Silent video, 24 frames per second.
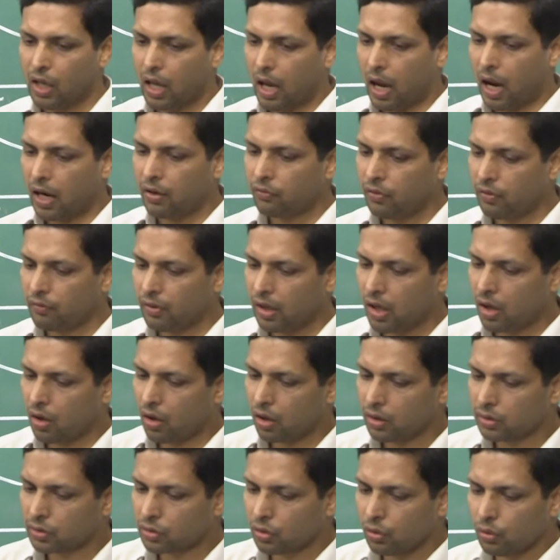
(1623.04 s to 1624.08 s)
And we will
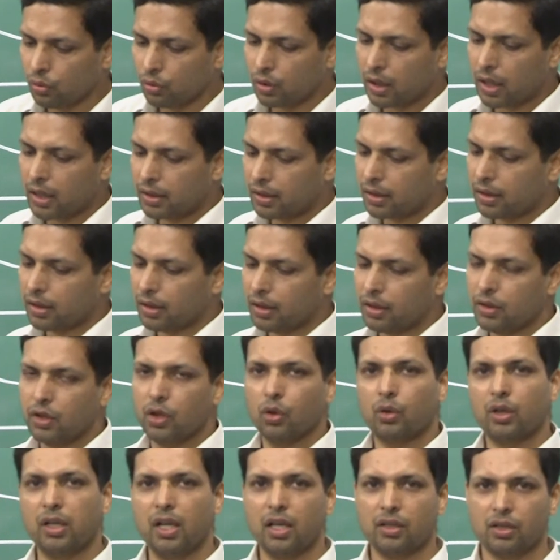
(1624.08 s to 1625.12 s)
also look at the
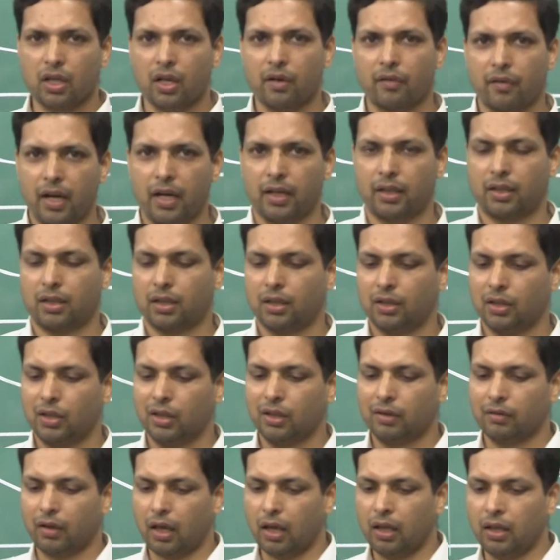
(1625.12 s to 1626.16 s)
nucleation rate
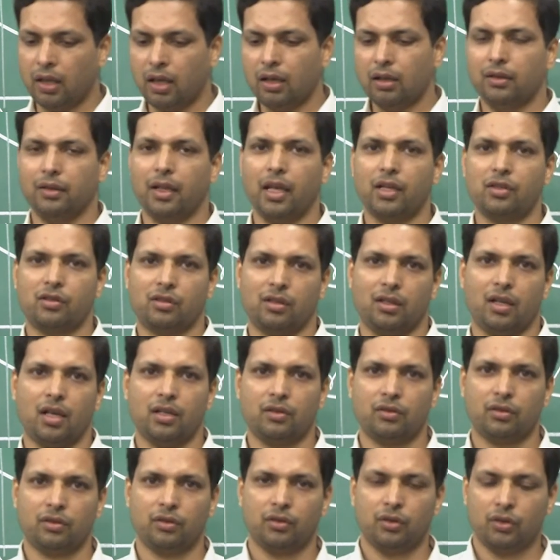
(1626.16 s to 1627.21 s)
in the next
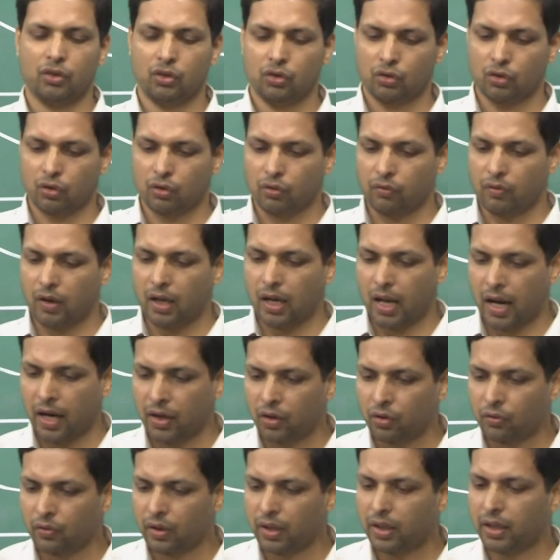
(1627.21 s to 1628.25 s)
class. So, we will end
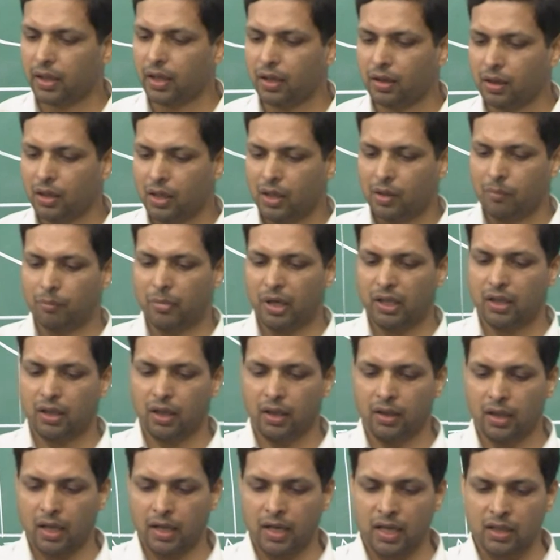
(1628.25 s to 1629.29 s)
over here, but in
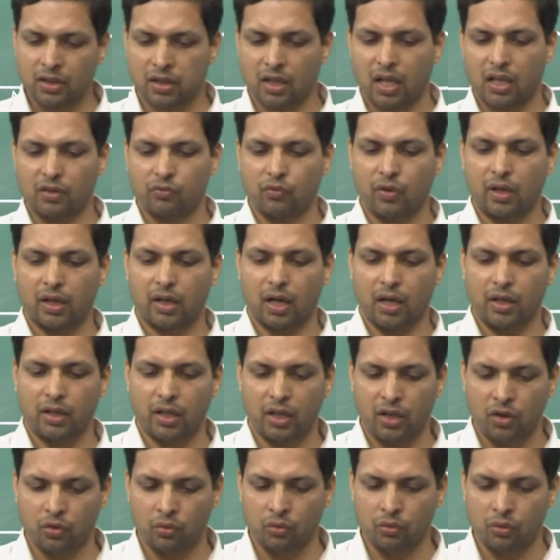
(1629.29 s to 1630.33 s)
the next class we will
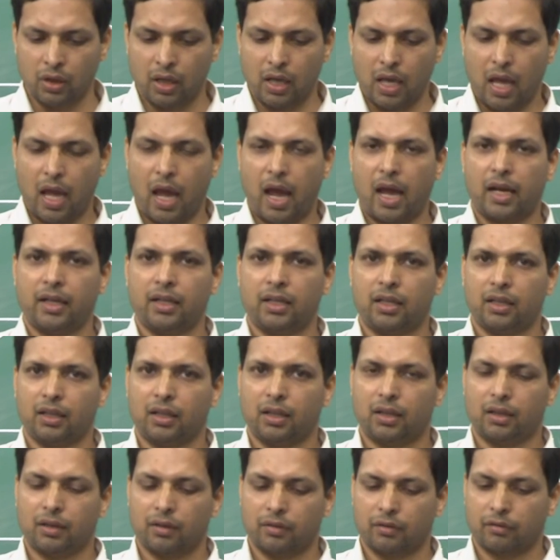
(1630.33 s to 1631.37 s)
continue and
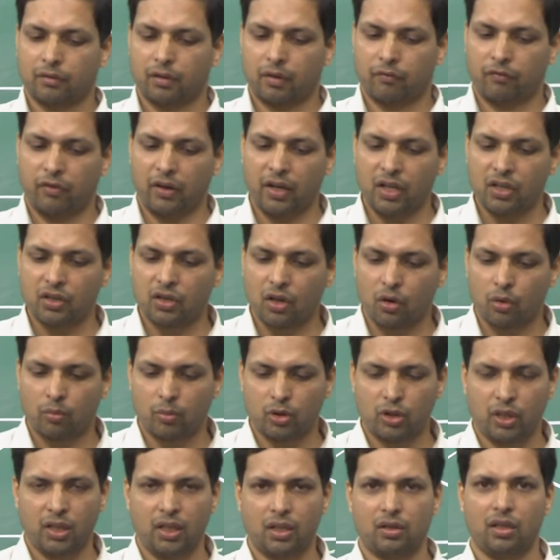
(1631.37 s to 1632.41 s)
finish the
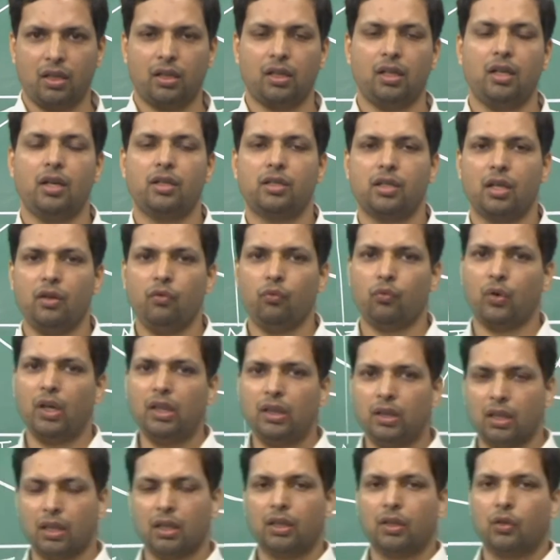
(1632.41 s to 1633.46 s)
homogeneous nucleation
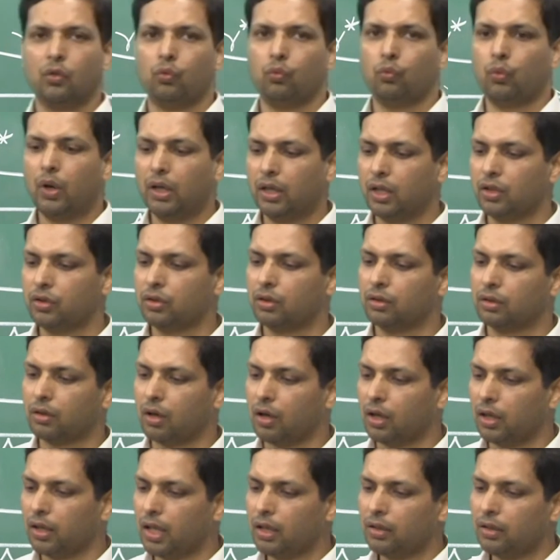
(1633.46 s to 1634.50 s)
with what is called the